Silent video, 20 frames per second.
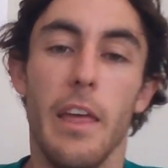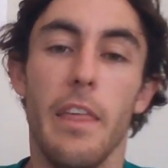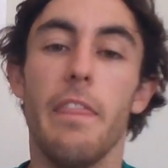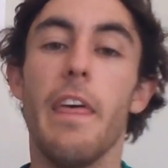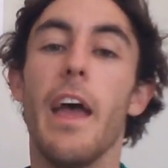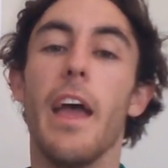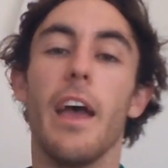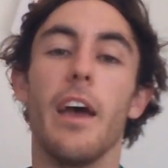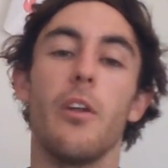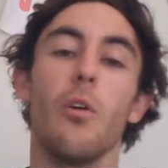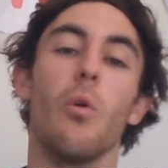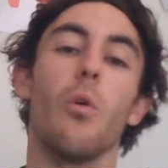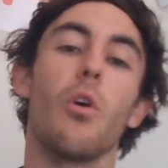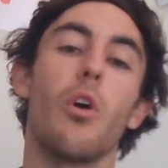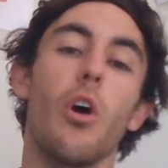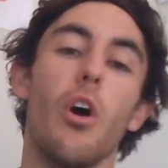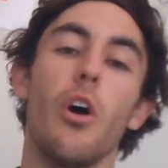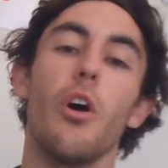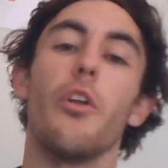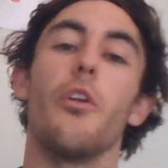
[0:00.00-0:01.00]
they had all
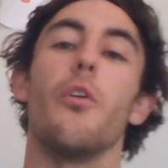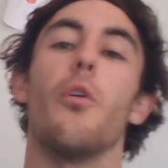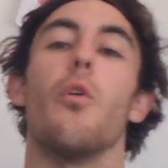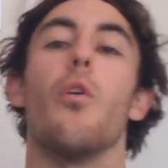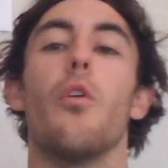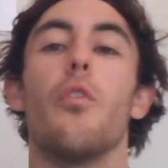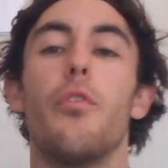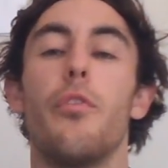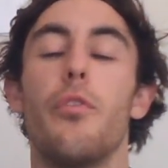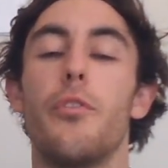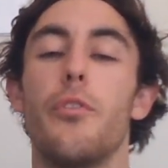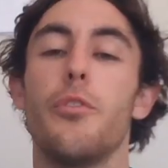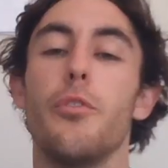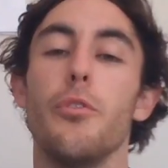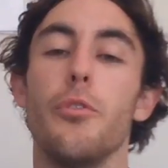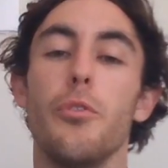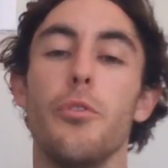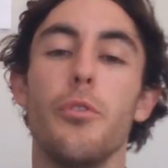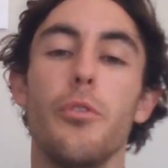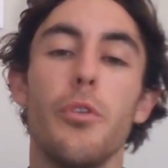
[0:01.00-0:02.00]
gone off
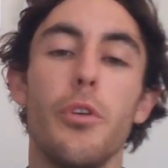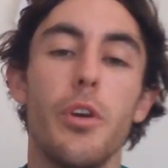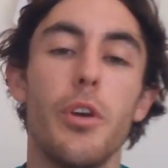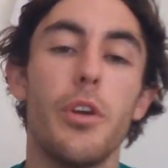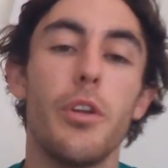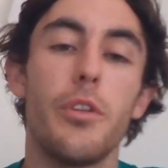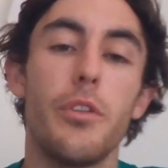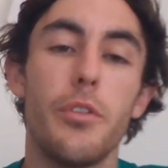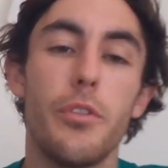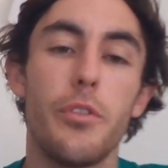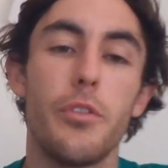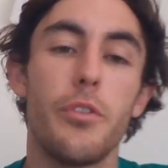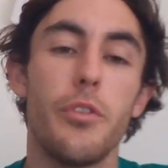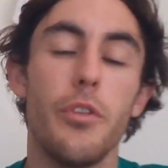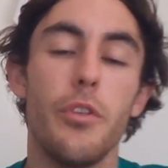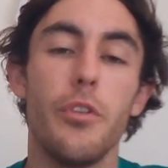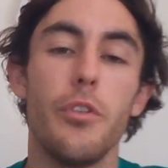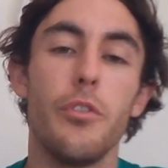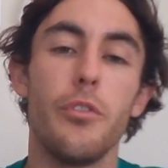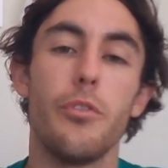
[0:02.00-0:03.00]
to
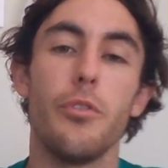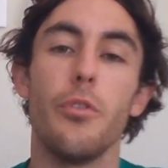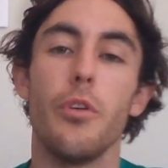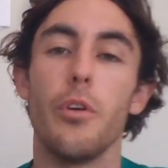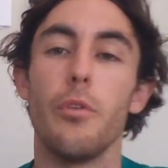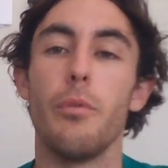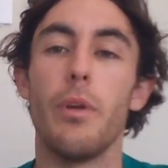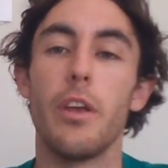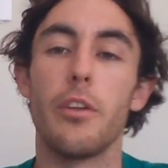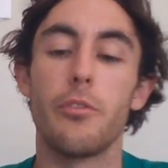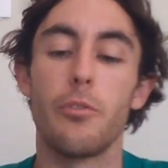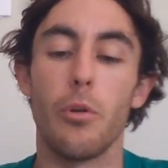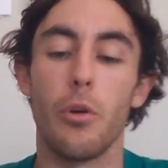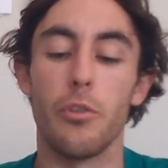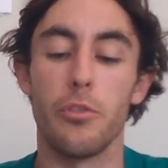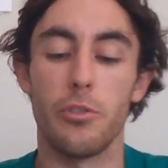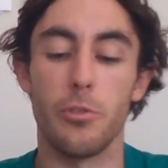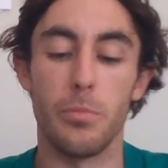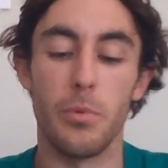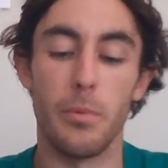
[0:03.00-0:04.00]
a
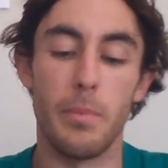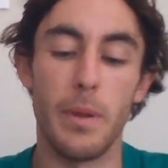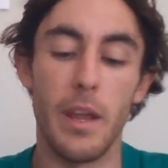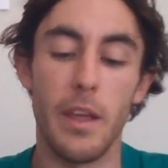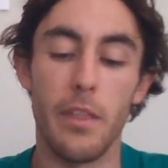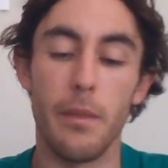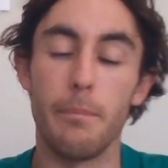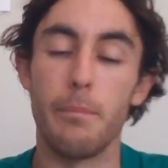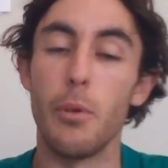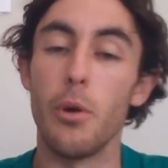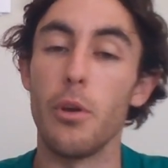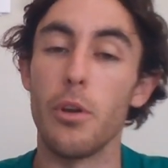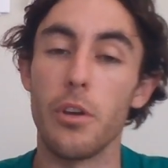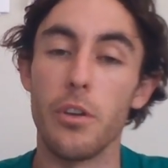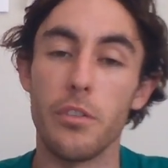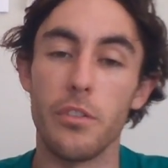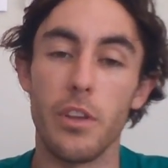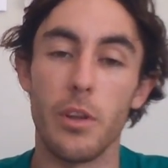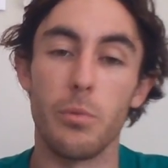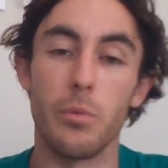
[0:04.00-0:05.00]
restaurant to prepare the
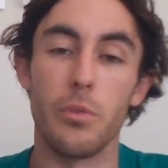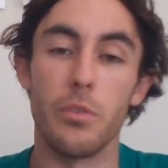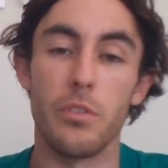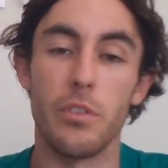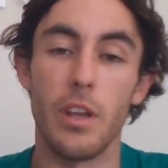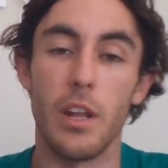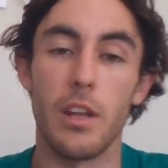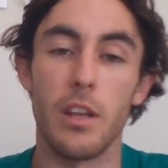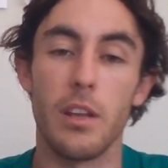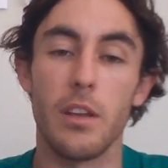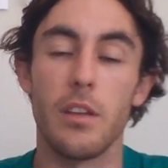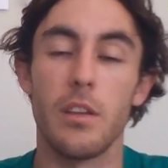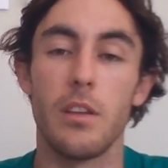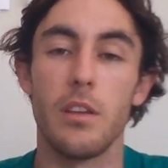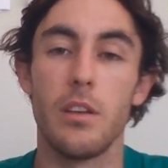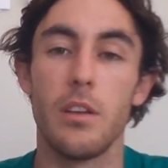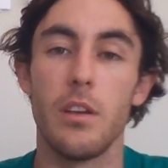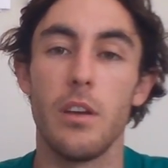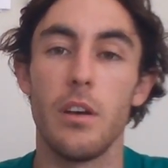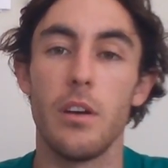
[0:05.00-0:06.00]
burgers that we were selling,
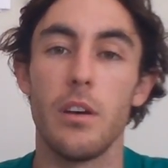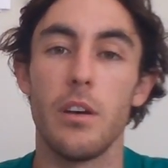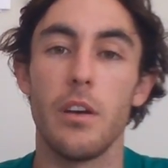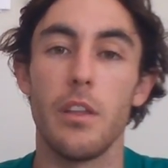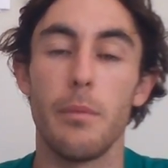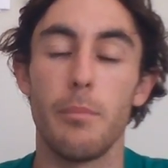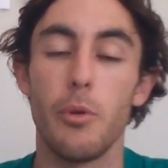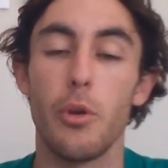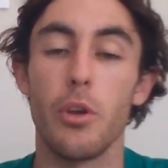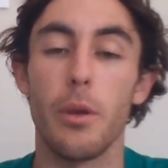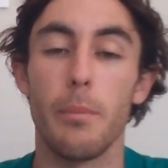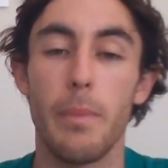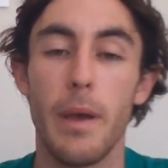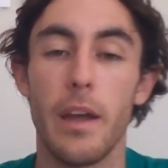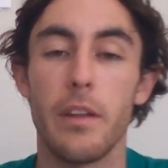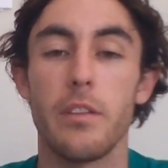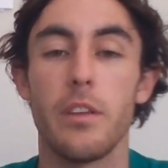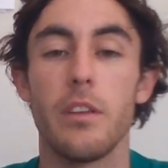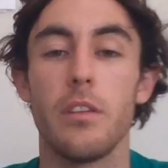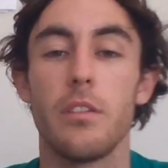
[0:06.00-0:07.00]
the burger
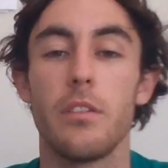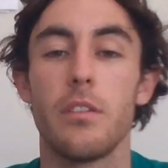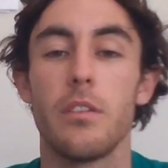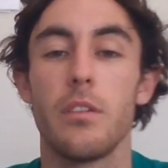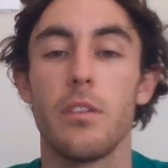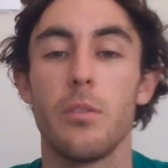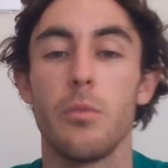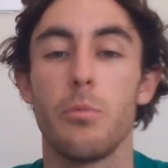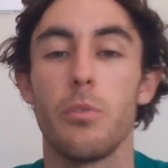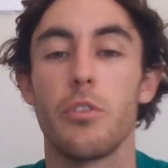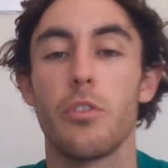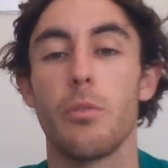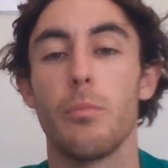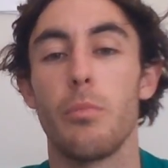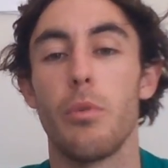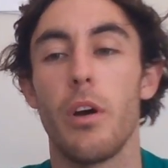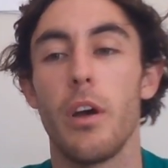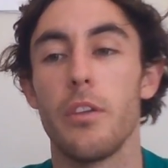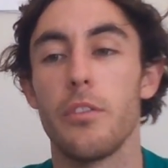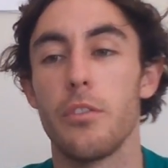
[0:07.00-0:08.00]
patties, which
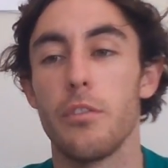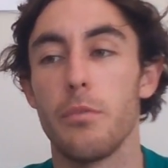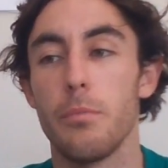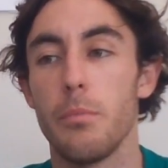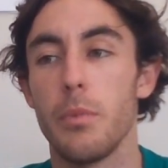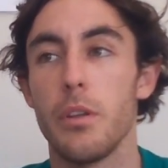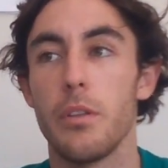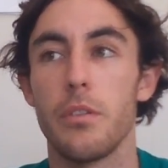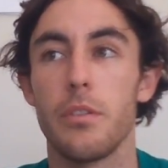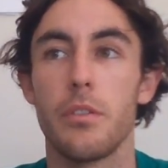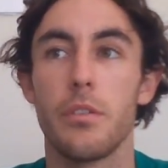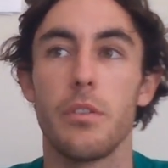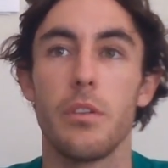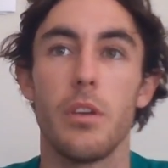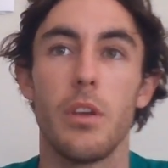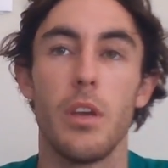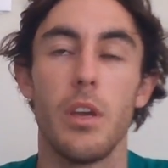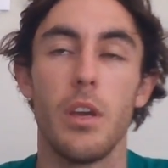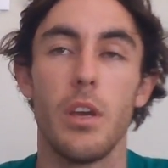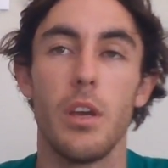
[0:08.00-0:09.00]
comprised of mince,
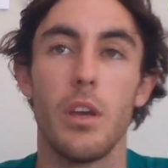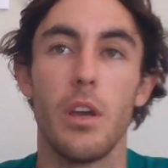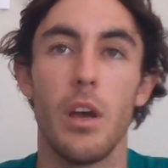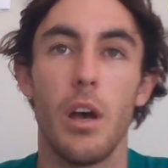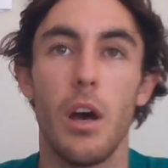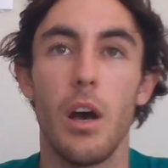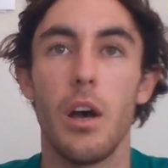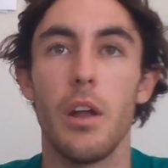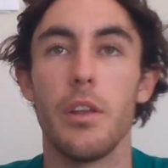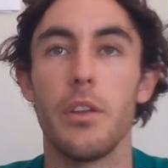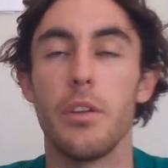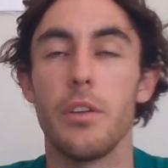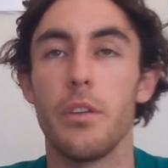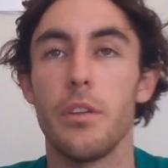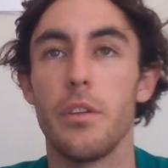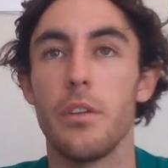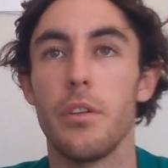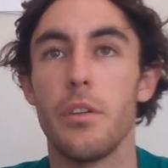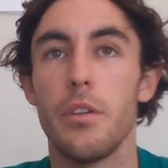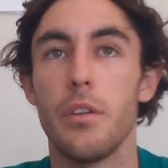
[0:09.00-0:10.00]

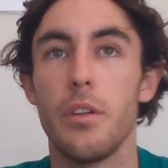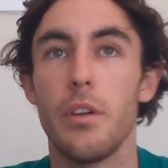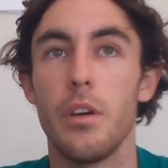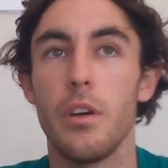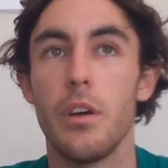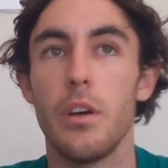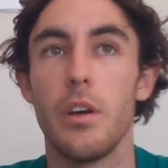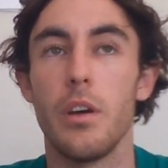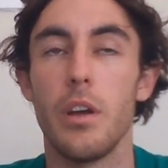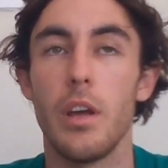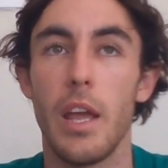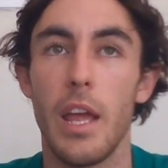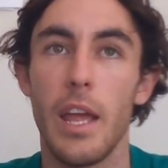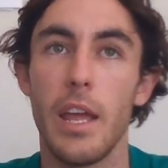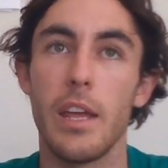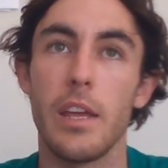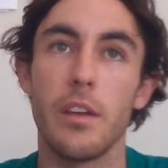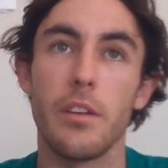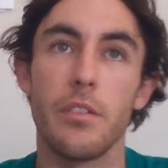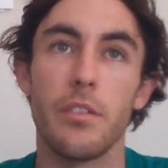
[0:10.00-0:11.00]
onion,
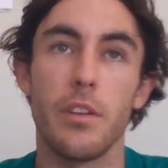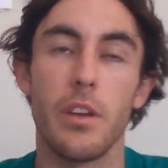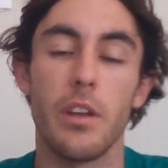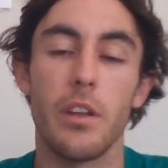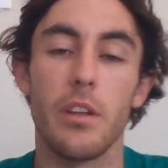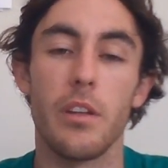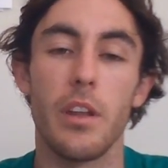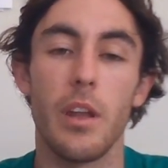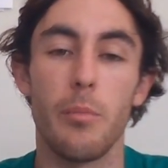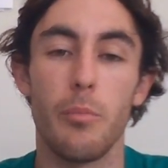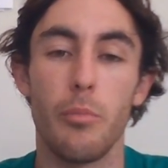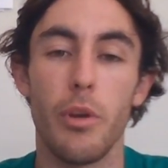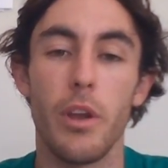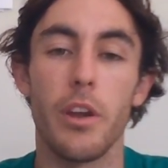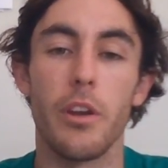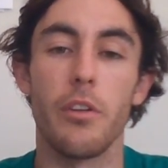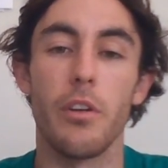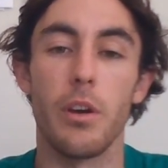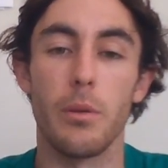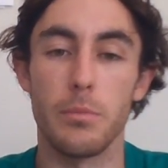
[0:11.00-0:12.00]
eggs, and
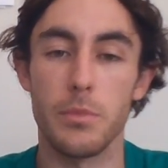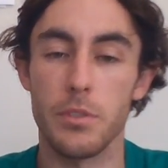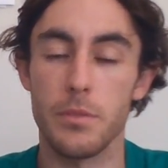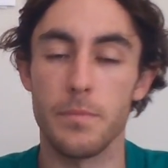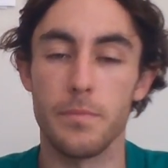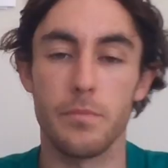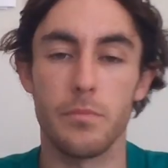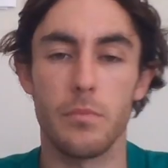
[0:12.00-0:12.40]
breadcrumbs.